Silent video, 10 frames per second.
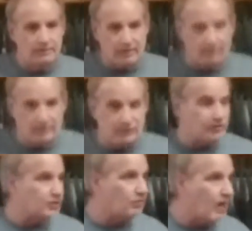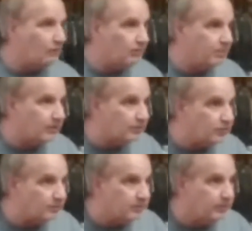Definitely. If there's a gravel pit or
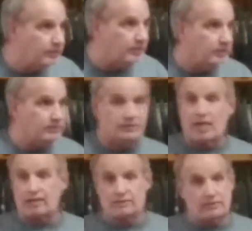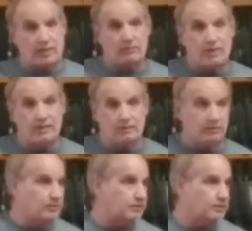something near you, check
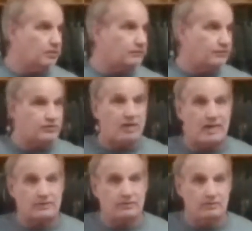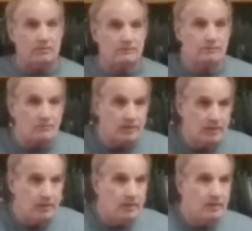around. Look for the tracks. You know.
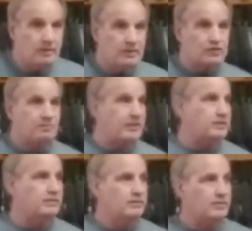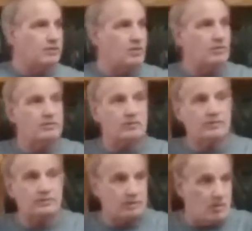Now, speaking, if you're going
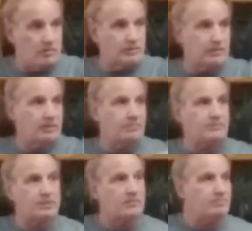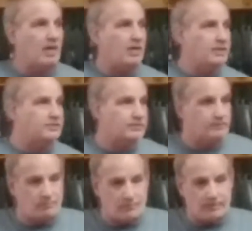or he's going to the pines,
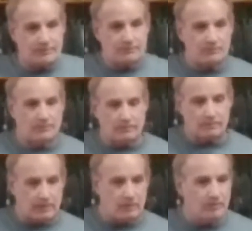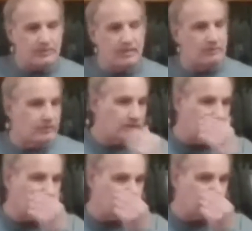I went down to
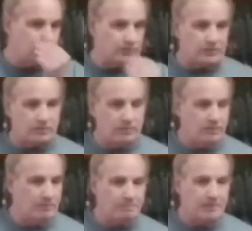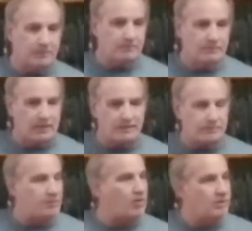the big, I
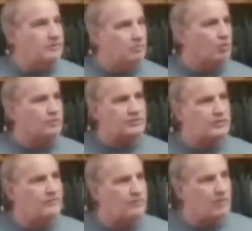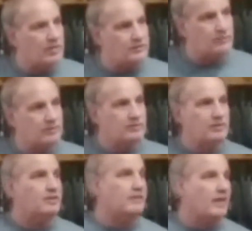guess, part in the Ward State Forest with
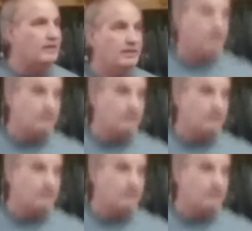a young guy.